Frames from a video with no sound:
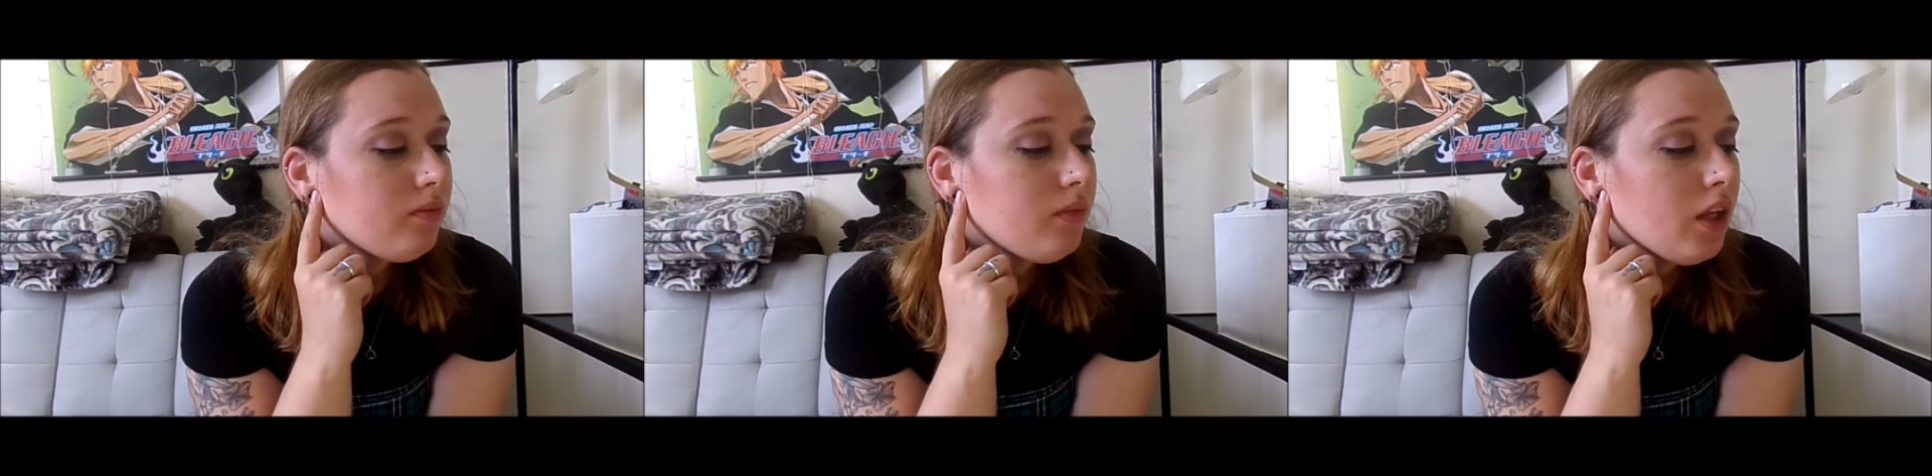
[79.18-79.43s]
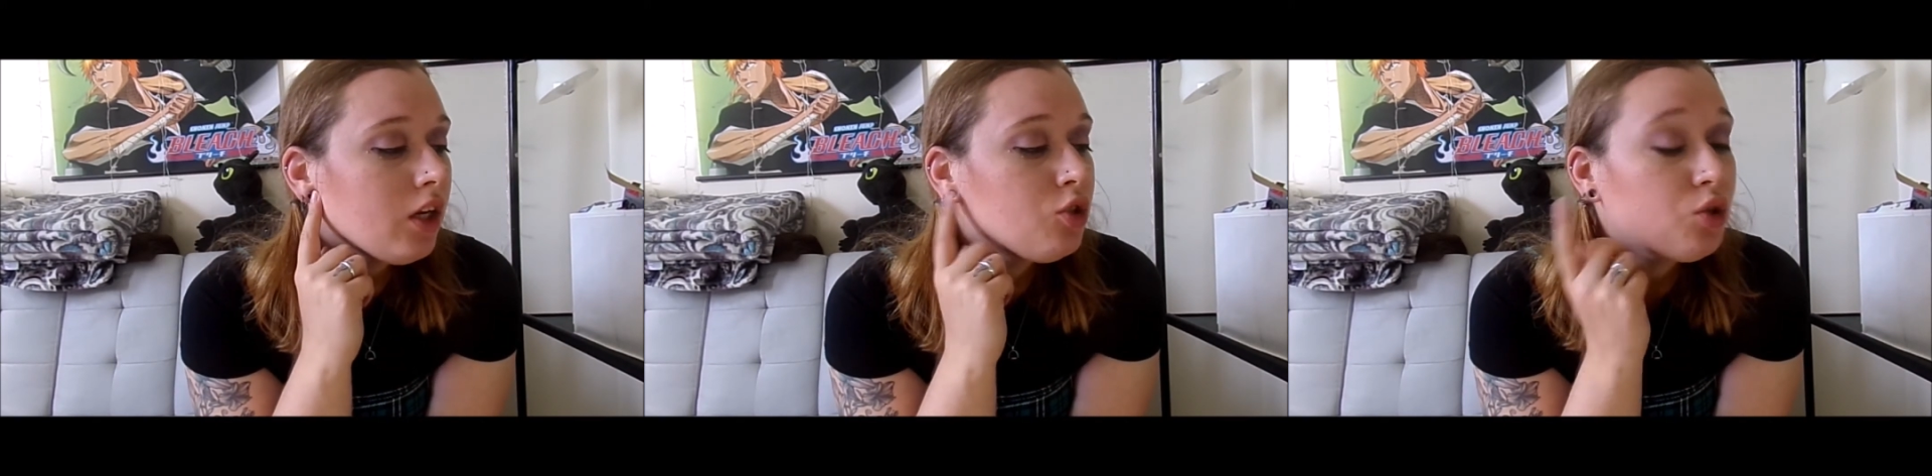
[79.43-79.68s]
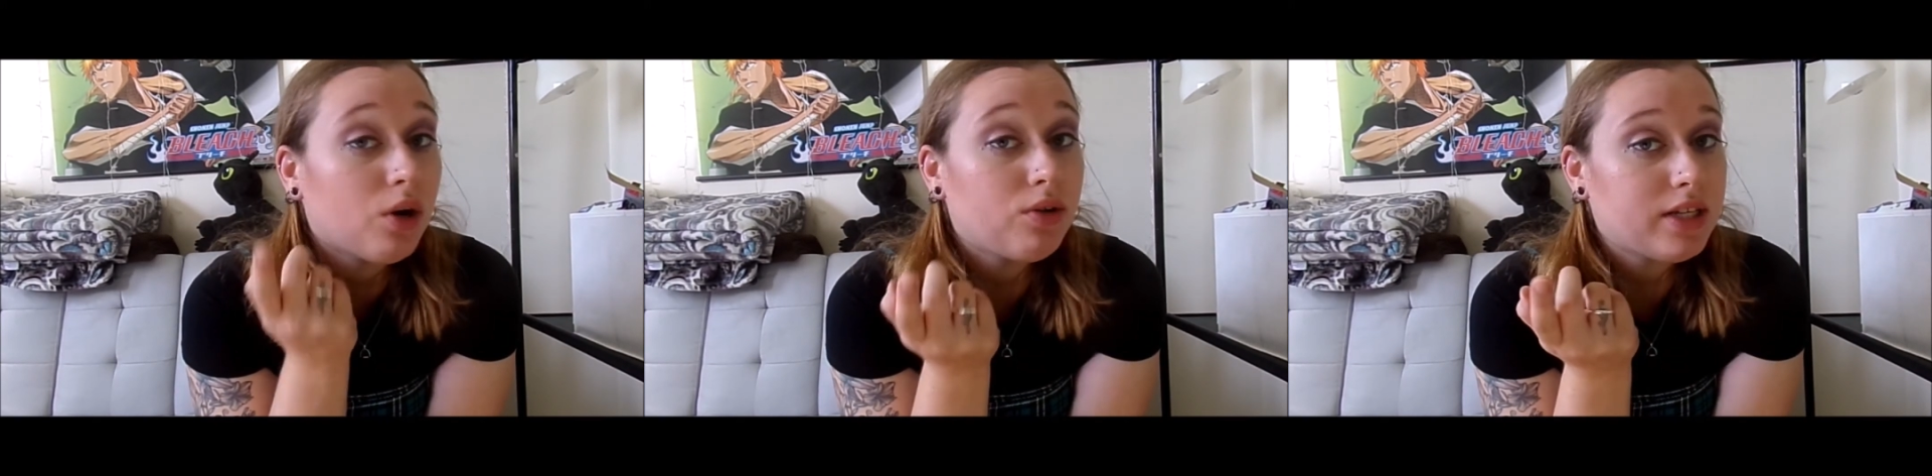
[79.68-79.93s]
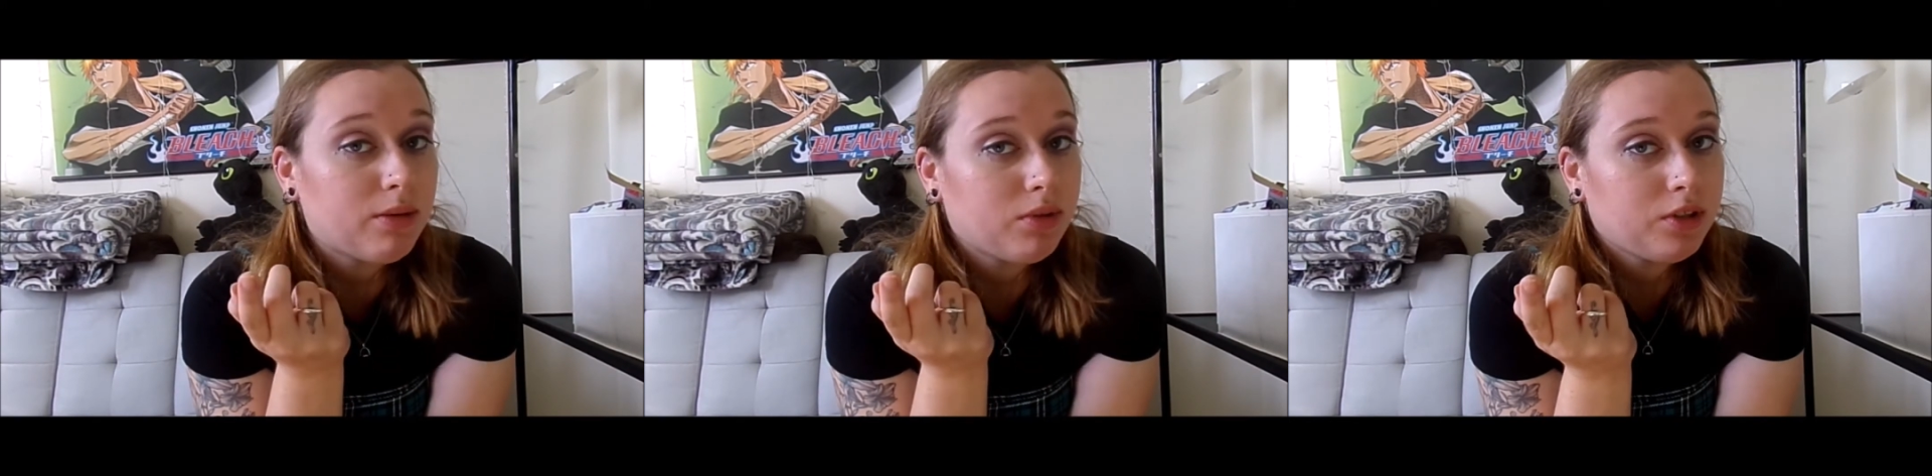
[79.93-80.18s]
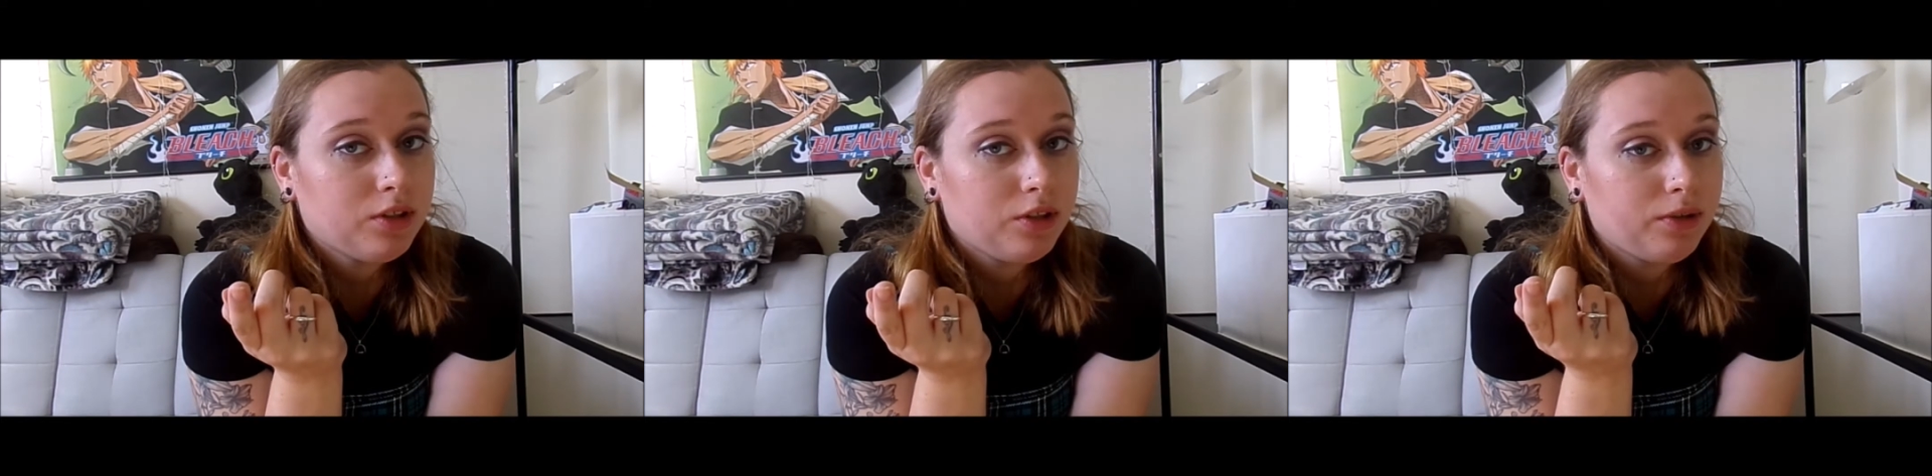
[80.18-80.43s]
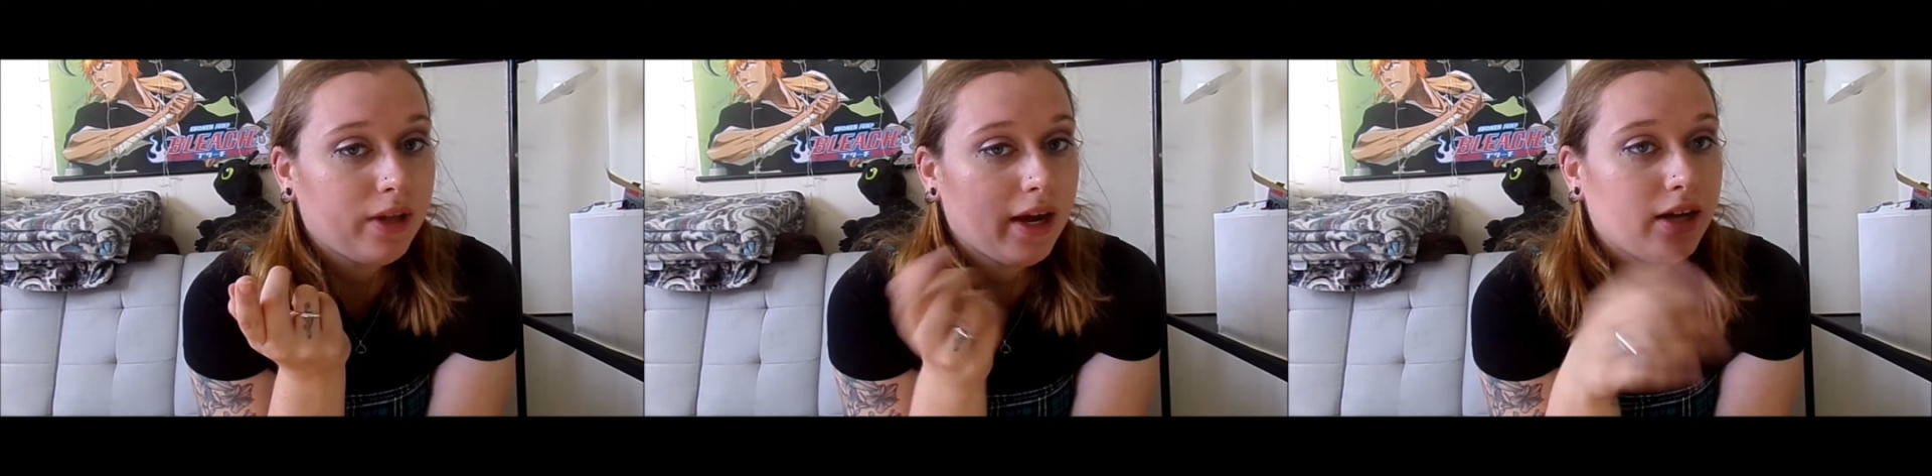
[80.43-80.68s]
So I was able to
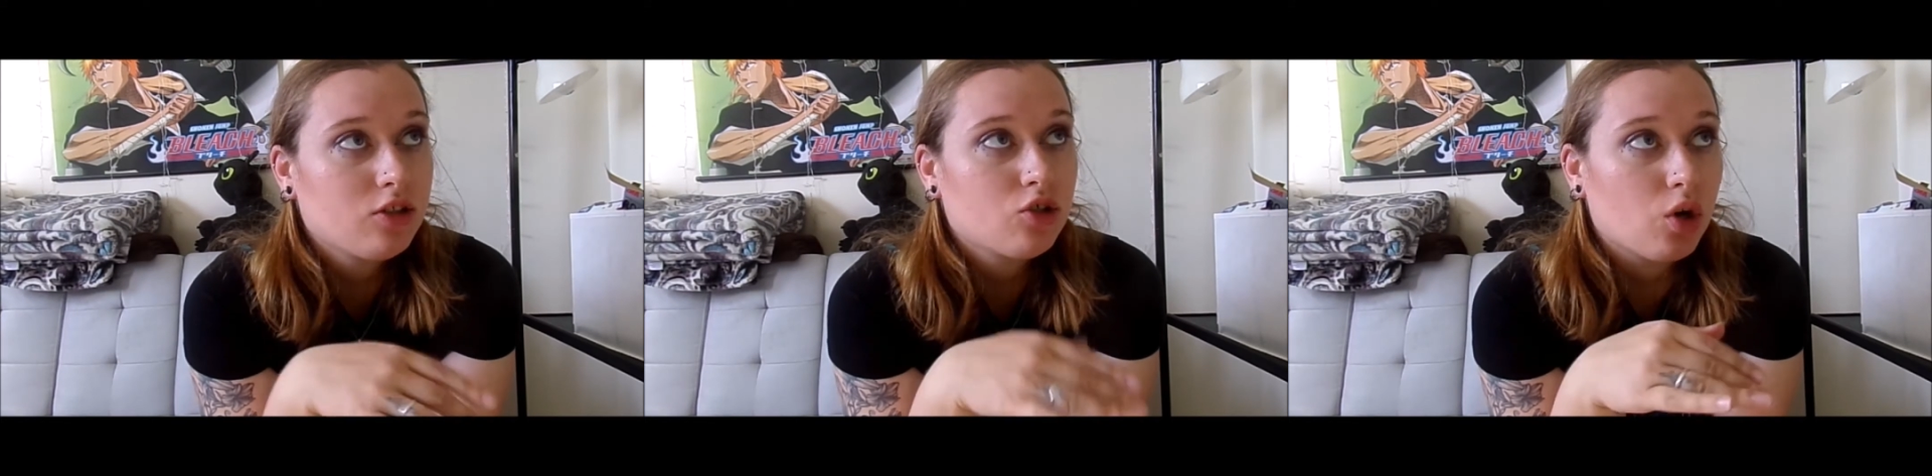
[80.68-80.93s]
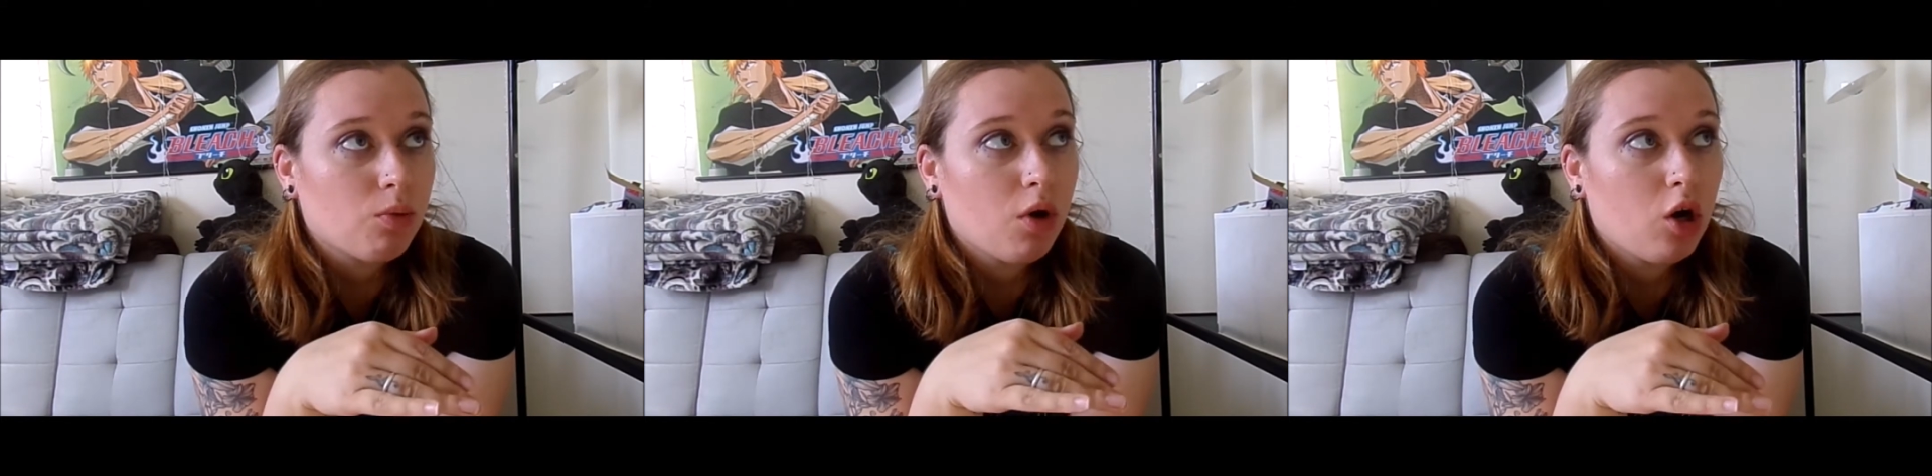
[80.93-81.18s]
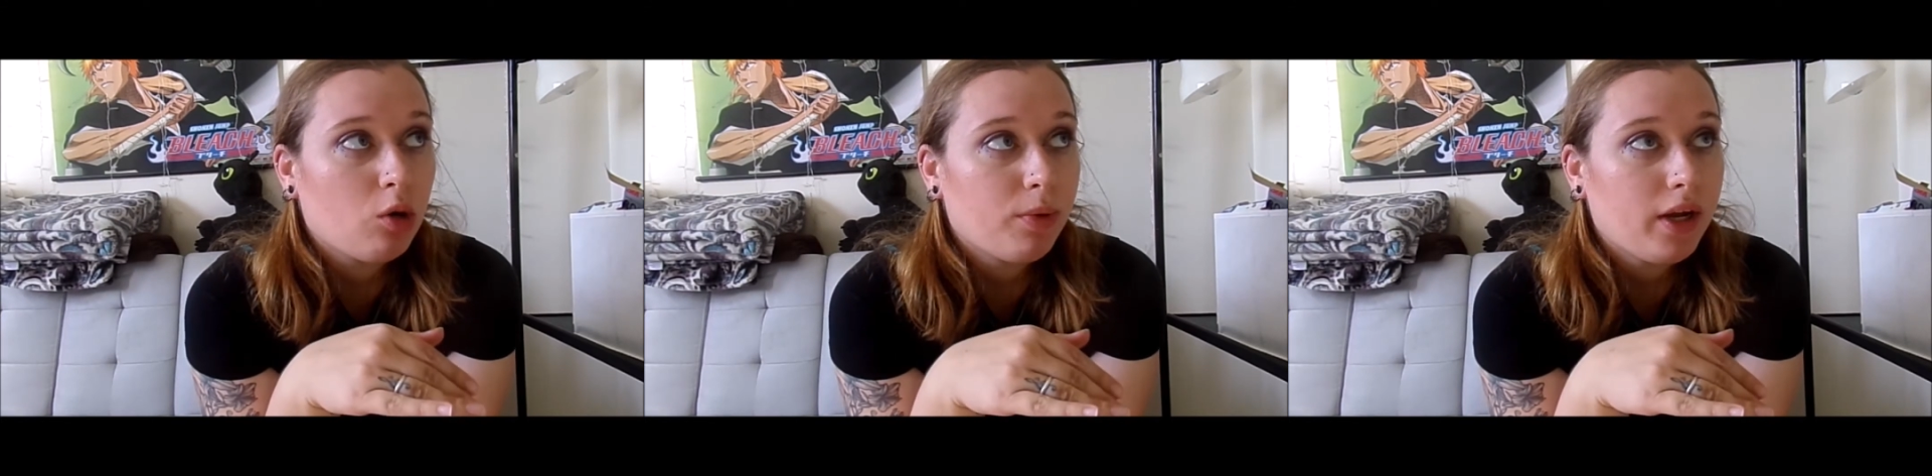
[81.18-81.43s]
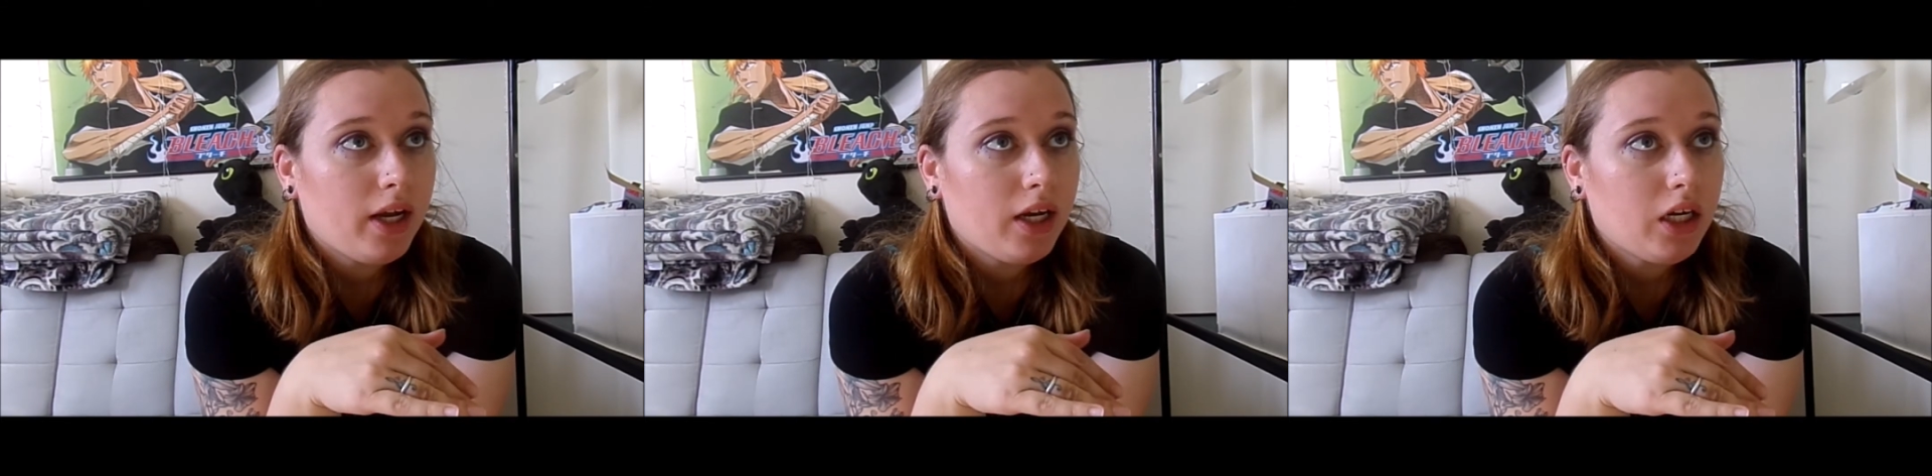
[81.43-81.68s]
do that, so I'm hoping